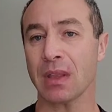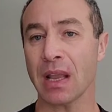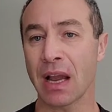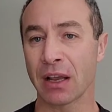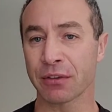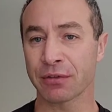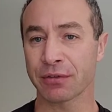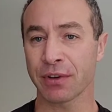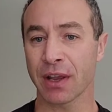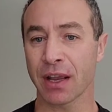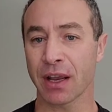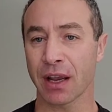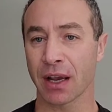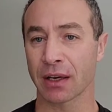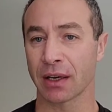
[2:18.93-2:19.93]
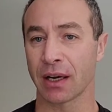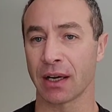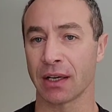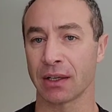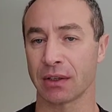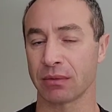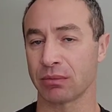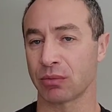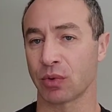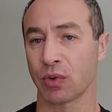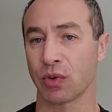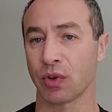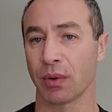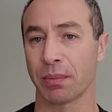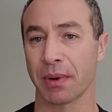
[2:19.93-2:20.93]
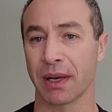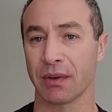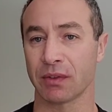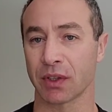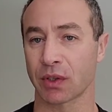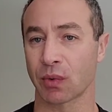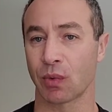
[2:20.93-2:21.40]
unfair, and I could not believe that